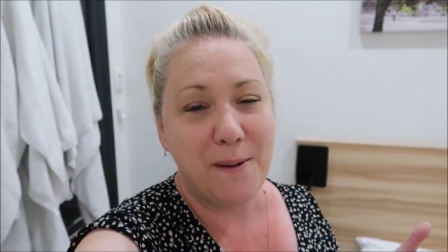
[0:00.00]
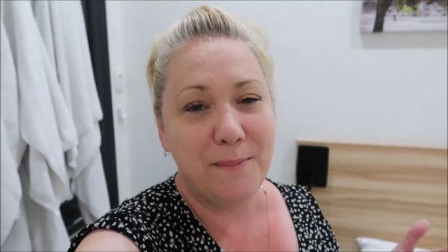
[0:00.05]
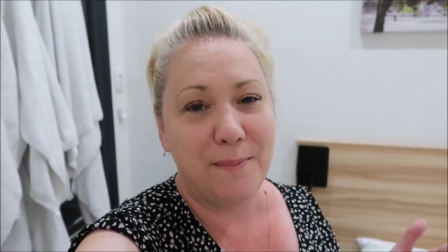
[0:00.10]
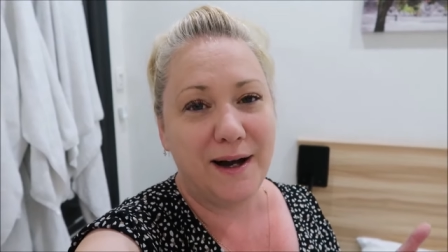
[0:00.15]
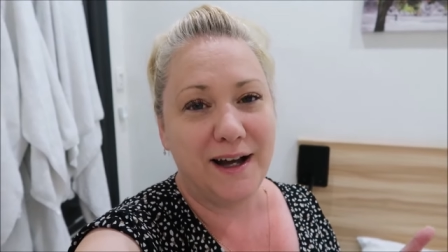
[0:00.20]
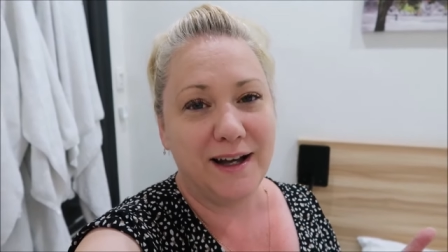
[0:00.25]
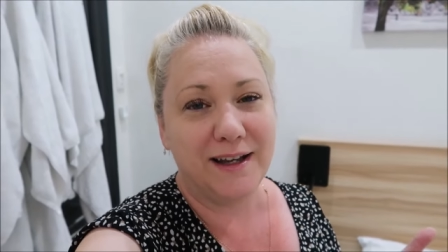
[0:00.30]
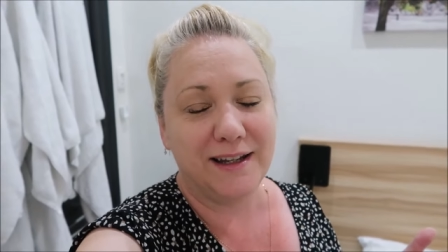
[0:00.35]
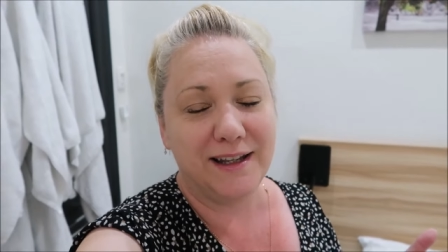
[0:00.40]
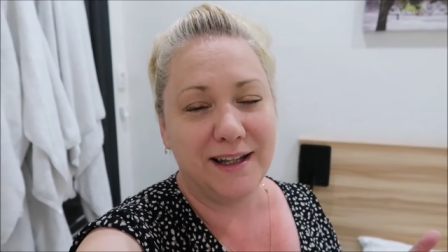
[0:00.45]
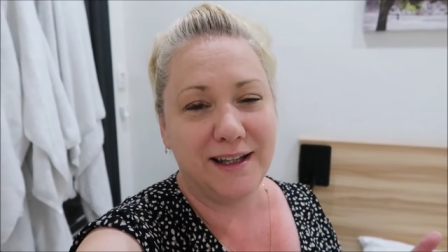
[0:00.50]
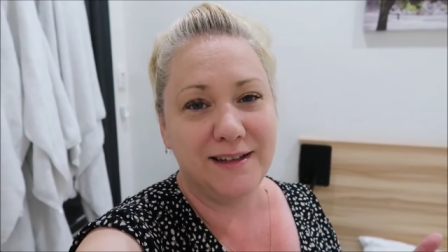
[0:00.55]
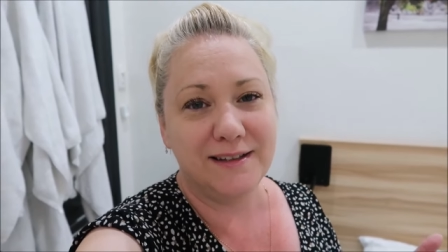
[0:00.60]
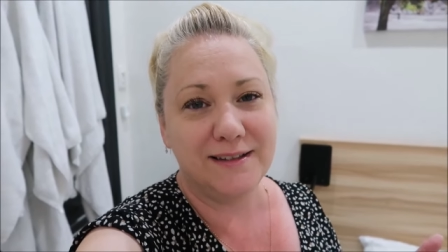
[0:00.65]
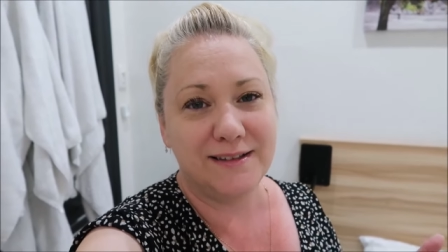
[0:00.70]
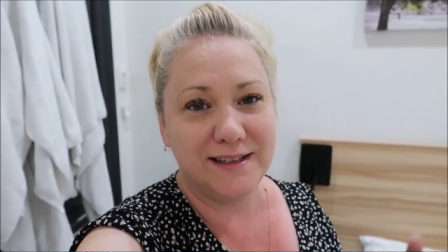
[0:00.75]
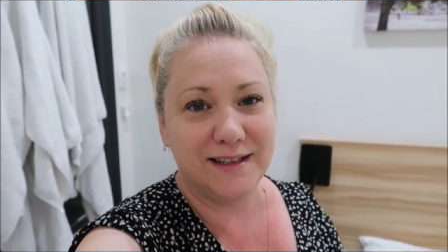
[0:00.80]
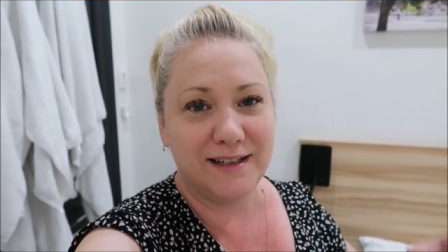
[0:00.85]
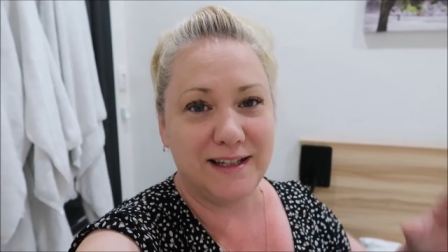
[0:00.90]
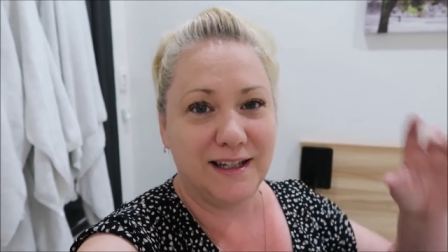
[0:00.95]
but in
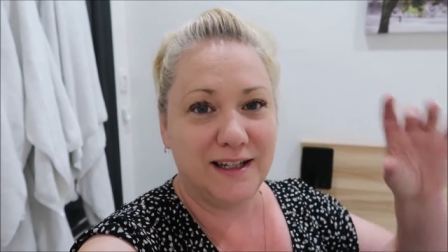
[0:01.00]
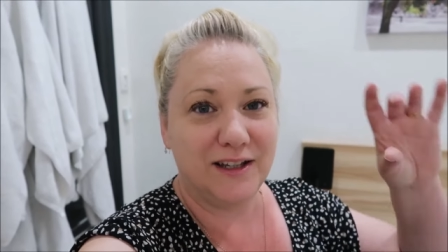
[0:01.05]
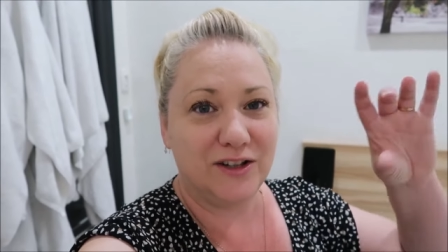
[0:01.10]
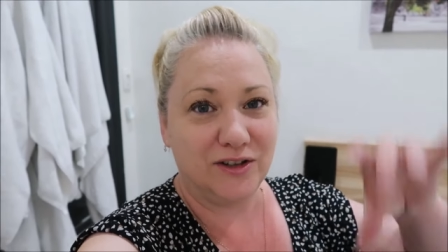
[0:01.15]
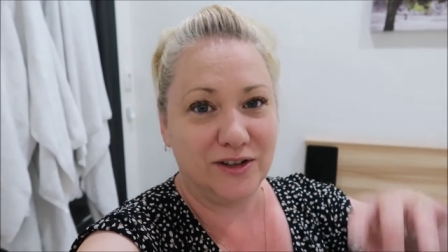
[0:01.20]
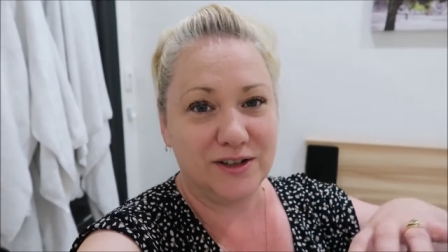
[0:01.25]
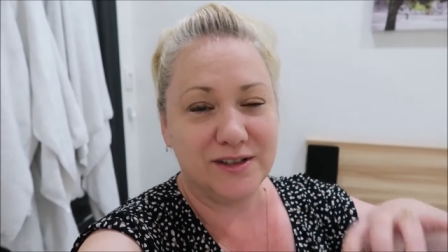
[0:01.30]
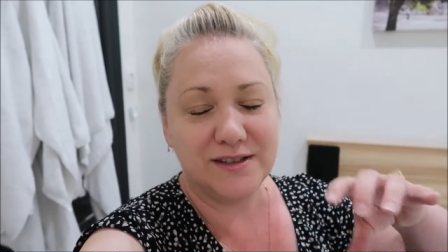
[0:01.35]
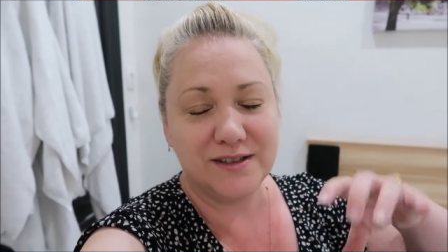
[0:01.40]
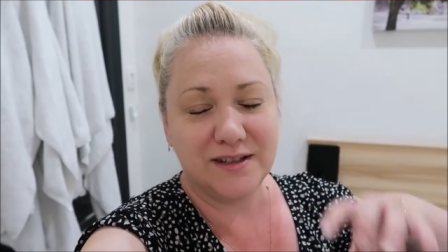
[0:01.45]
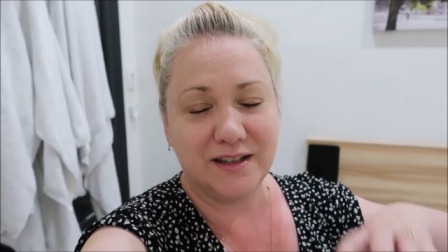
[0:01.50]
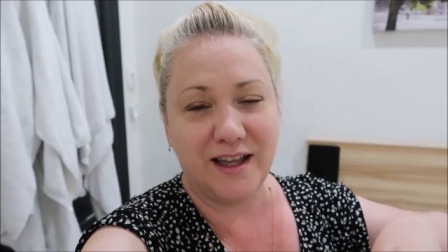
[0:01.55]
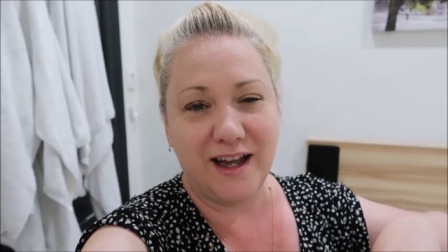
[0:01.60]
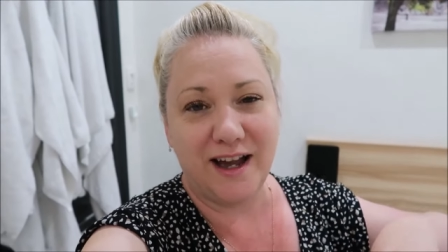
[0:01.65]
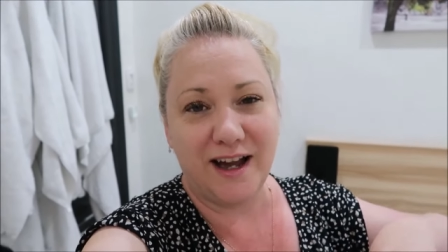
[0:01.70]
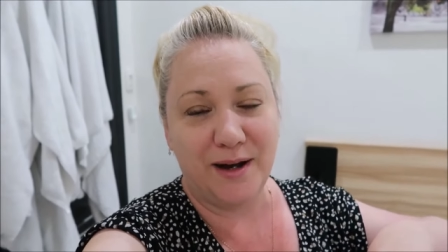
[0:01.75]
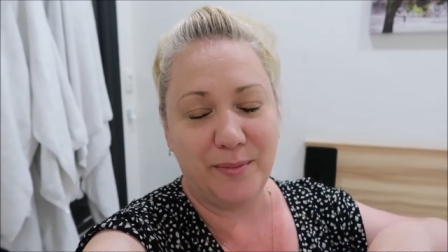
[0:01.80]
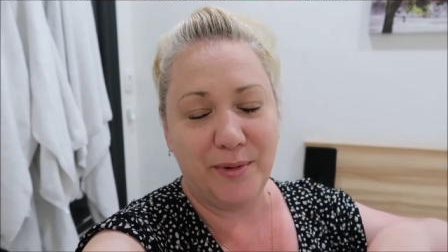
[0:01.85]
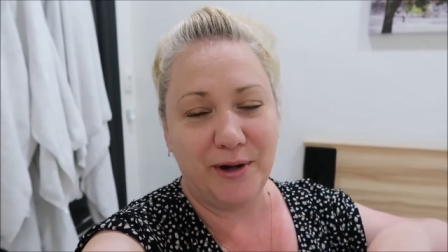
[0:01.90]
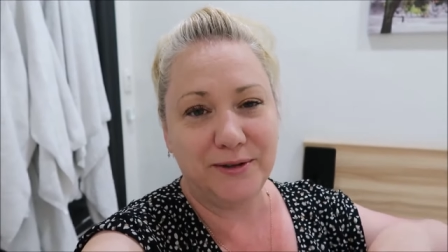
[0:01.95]
Sydney close to the
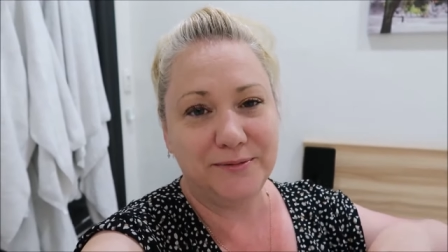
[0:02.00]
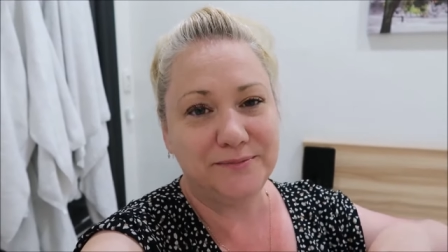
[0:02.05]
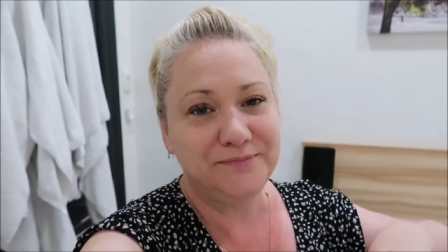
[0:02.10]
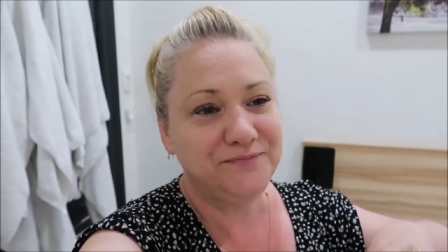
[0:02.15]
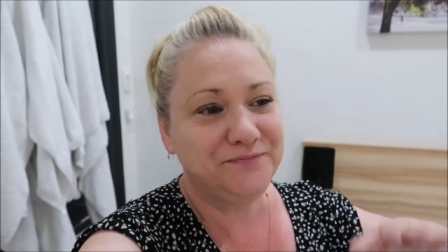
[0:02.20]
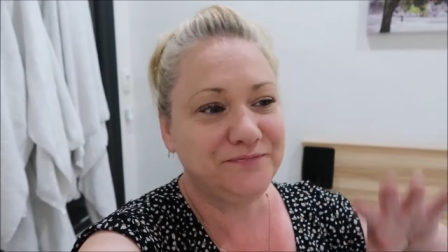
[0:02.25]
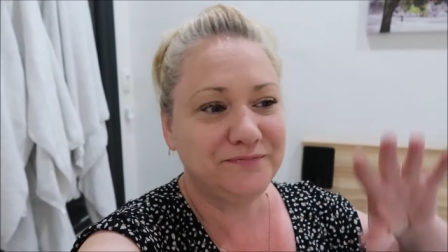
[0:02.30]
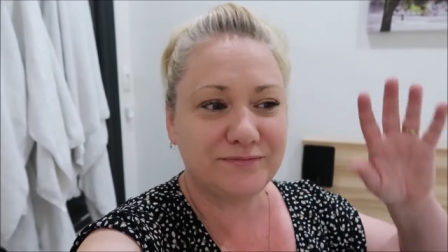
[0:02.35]
harbour